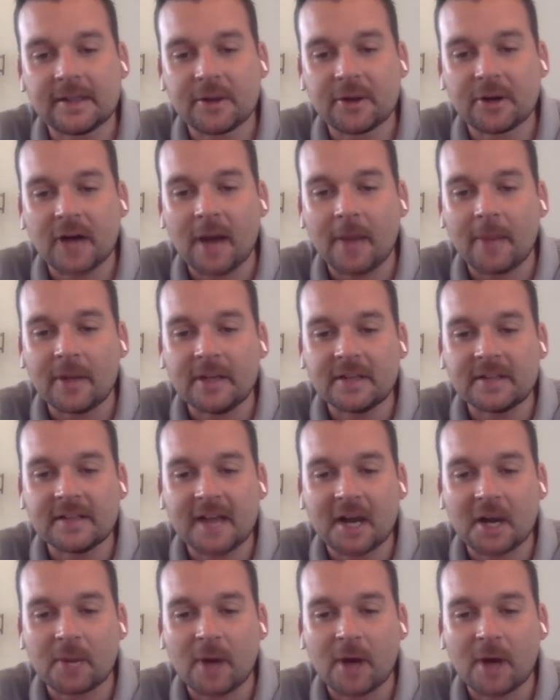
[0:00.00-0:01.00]
Their company,
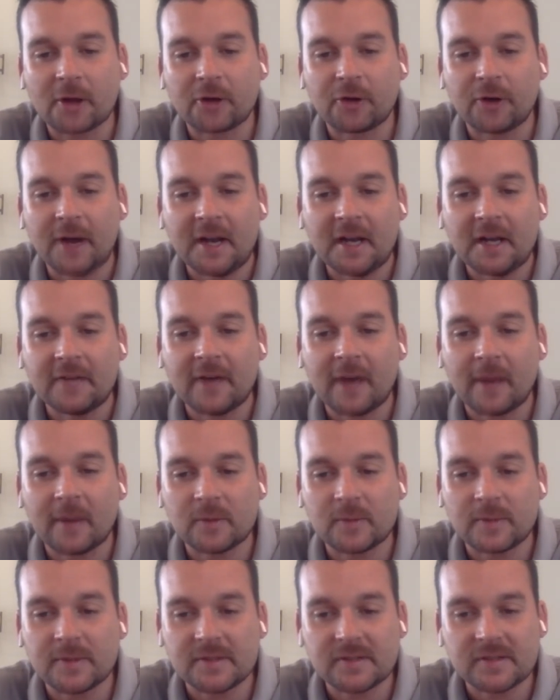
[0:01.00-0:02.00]
Tigermoth Creative,
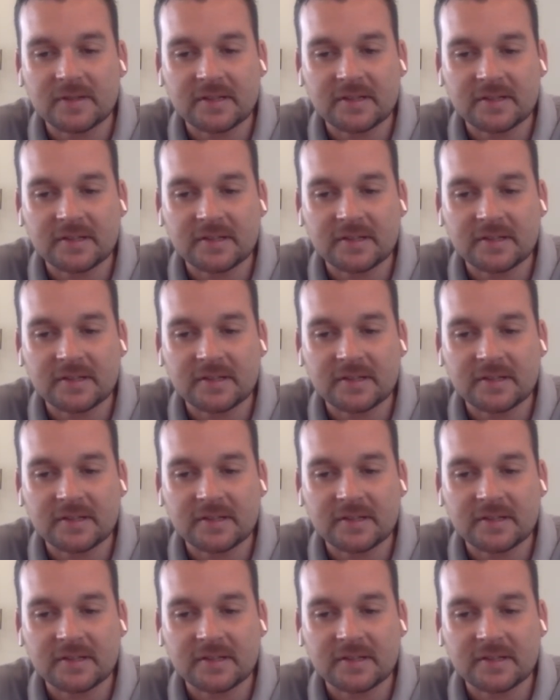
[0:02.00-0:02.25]
helps businesses